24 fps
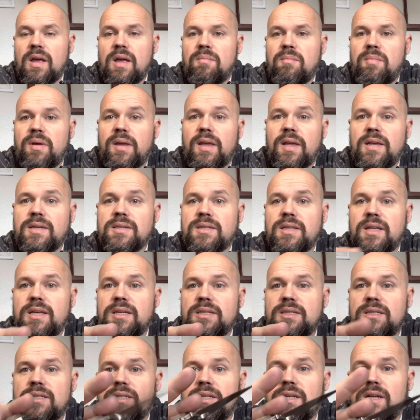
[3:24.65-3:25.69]
because
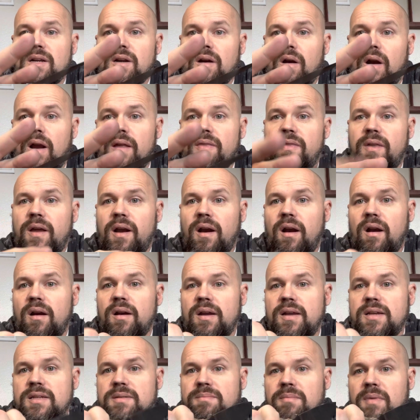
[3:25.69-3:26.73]
this right there
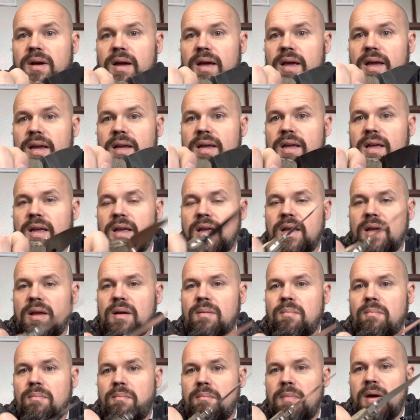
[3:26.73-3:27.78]
is my
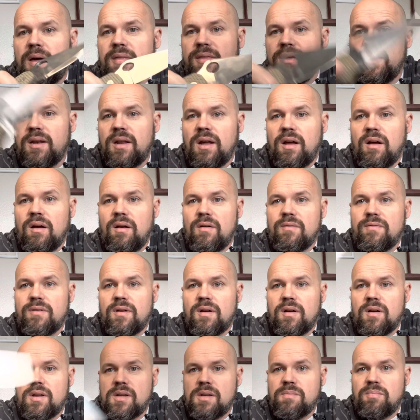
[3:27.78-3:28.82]
method of
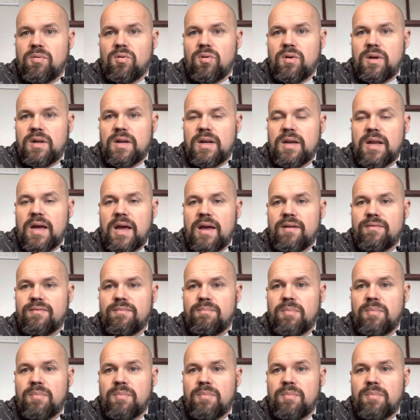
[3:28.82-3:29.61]
deploying a knife.